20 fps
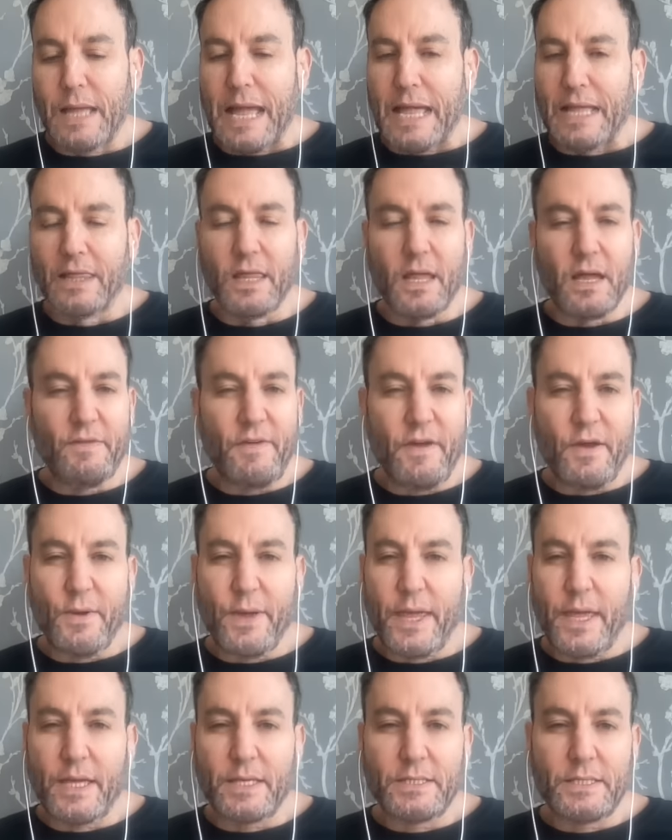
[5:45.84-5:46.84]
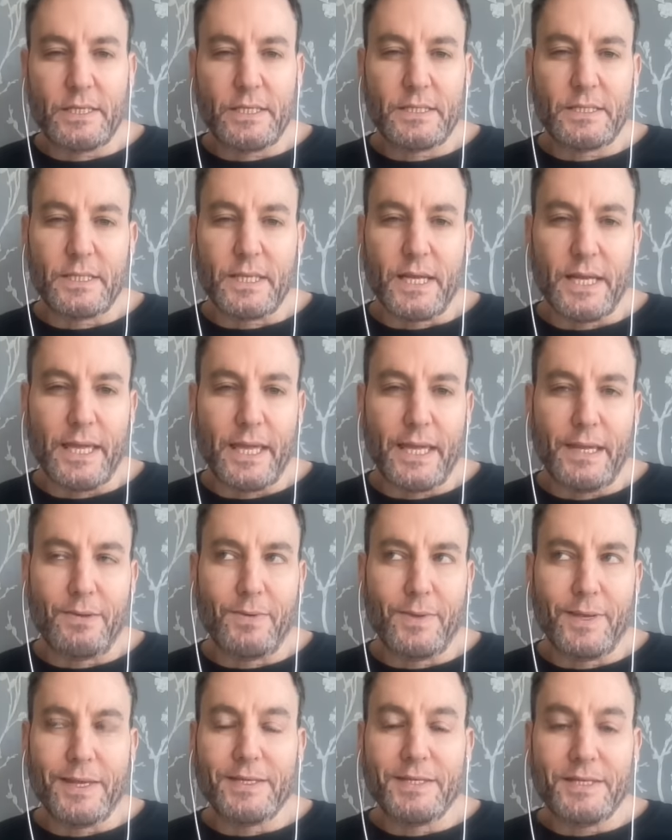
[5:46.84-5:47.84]
I love how Andy's like,
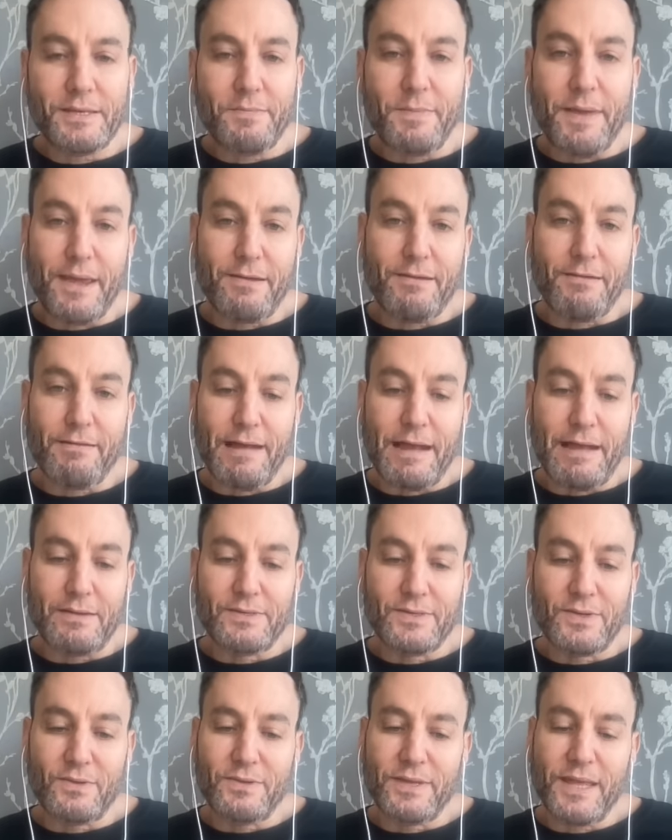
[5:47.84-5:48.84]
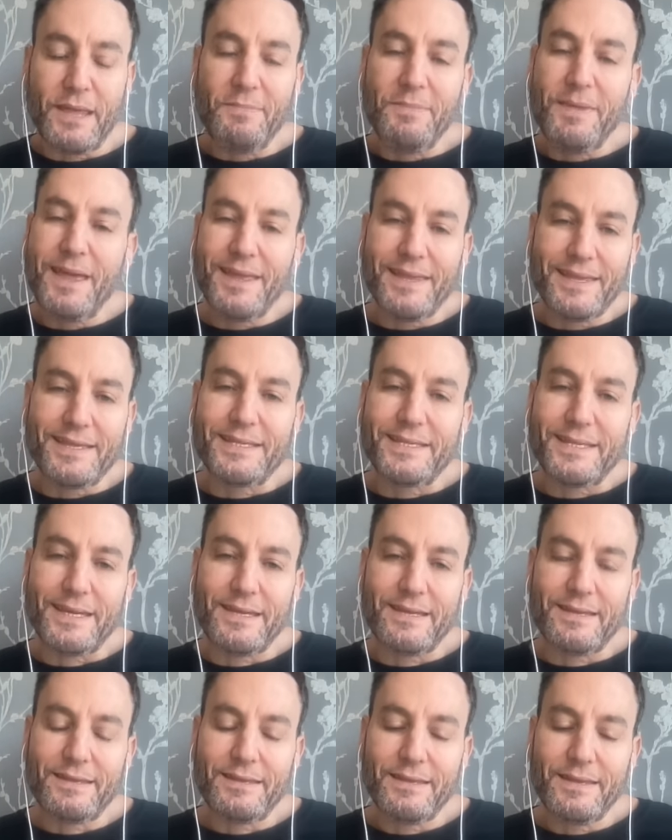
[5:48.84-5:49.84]
well, you did make her a household name. Yeah, you
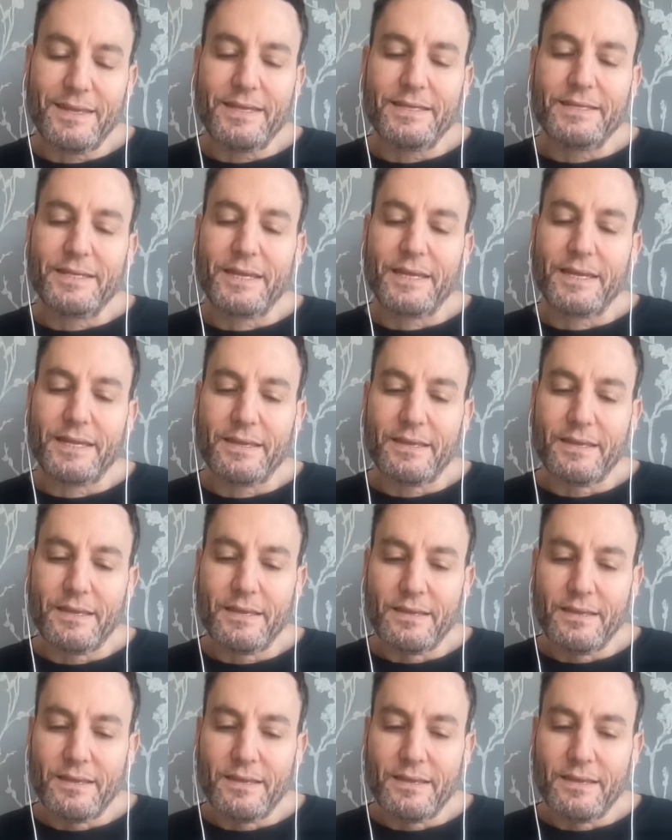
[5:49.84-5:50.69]
did. You did.